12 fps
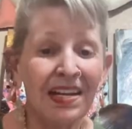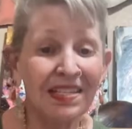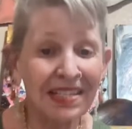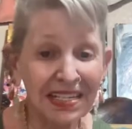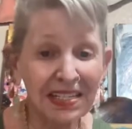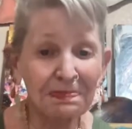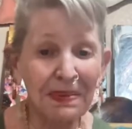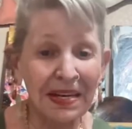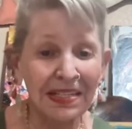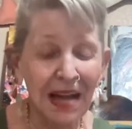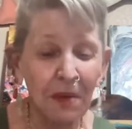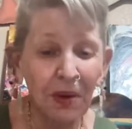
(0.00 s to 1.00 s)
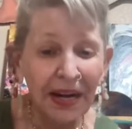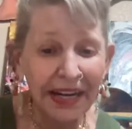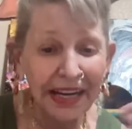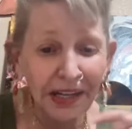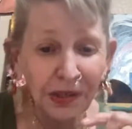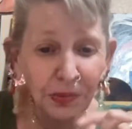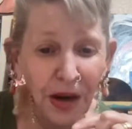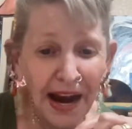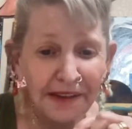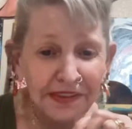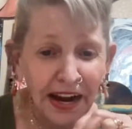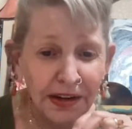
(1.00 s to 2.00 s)
This piece, when it
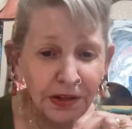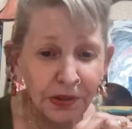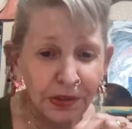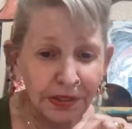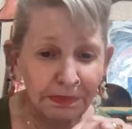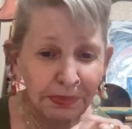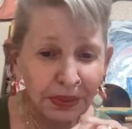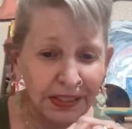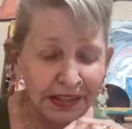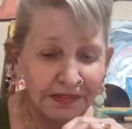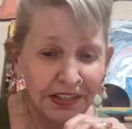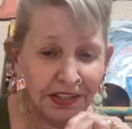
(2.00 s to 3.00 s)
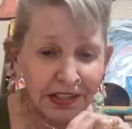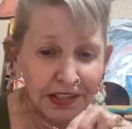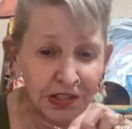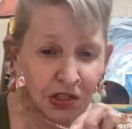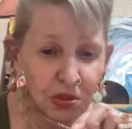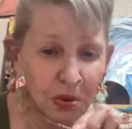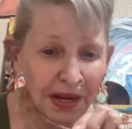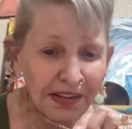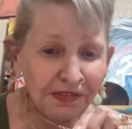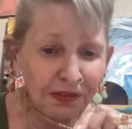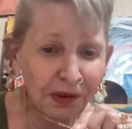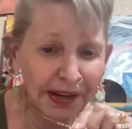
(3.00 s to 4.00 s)
arrived, I couldn't believe it. It's
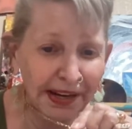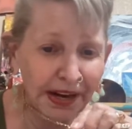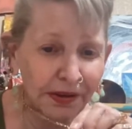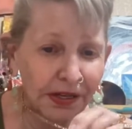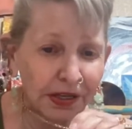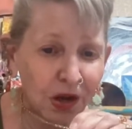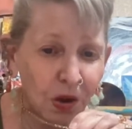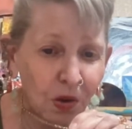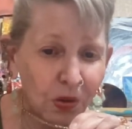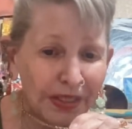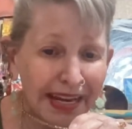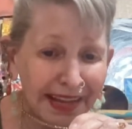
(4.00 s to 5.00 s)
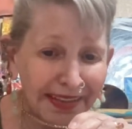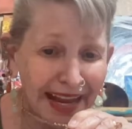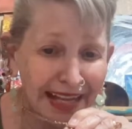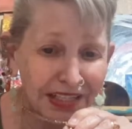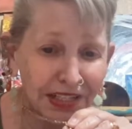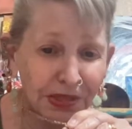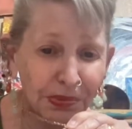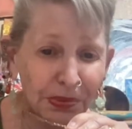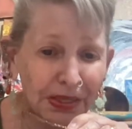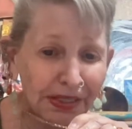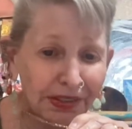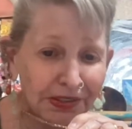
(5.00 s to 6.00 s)
24 karat gold, and that's the
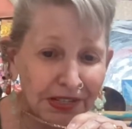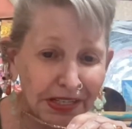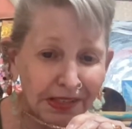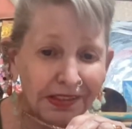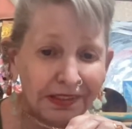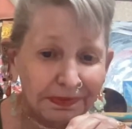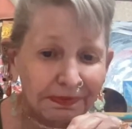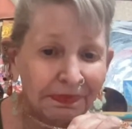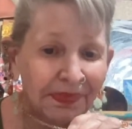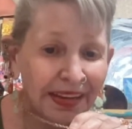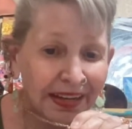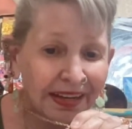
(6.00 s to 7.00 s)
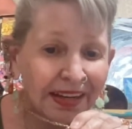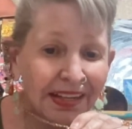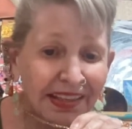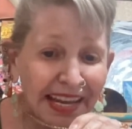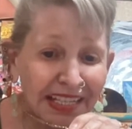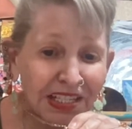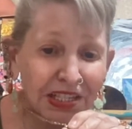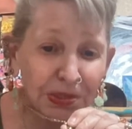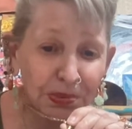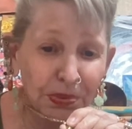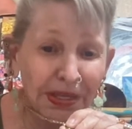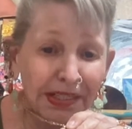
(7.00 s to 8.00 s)
real deal. That's
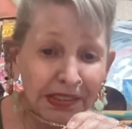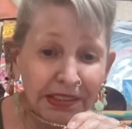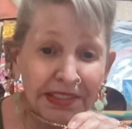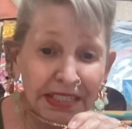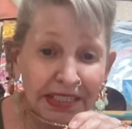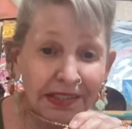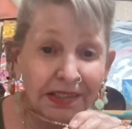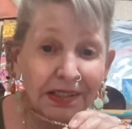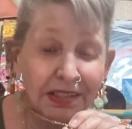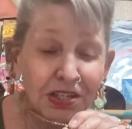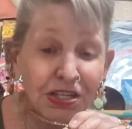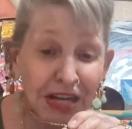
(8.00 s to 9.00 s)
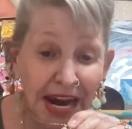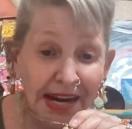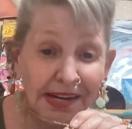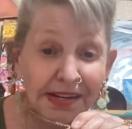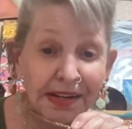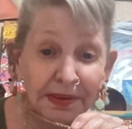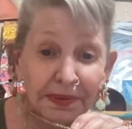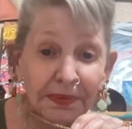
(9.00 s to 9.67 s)
the real deal jade.